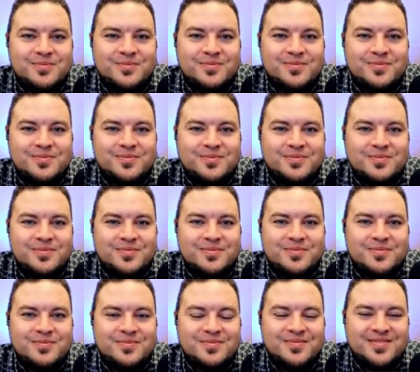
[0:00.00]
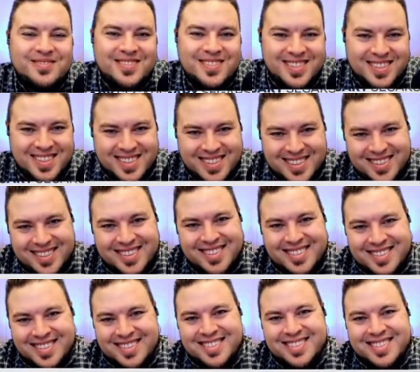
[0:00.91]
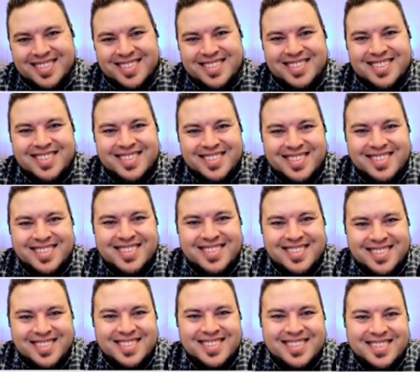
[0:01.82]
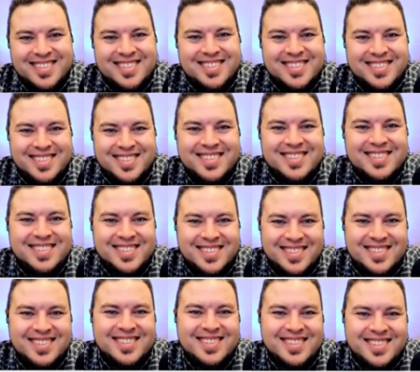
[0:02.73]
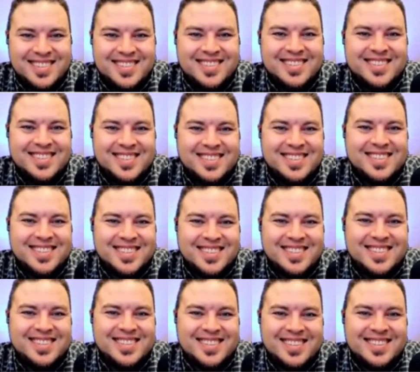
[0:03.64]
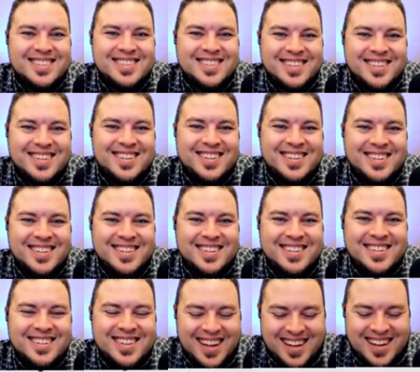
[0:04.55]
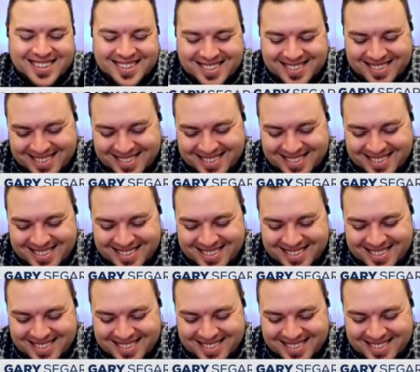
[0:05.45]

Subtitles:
[no speech]